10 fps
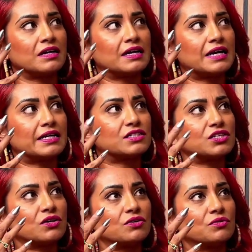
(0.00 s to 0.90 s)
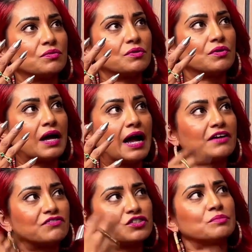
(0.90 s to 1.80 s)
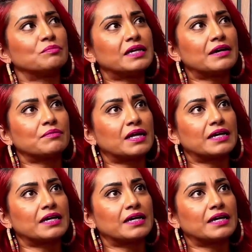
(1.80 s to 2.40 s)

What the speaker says: And so to me, I'm like,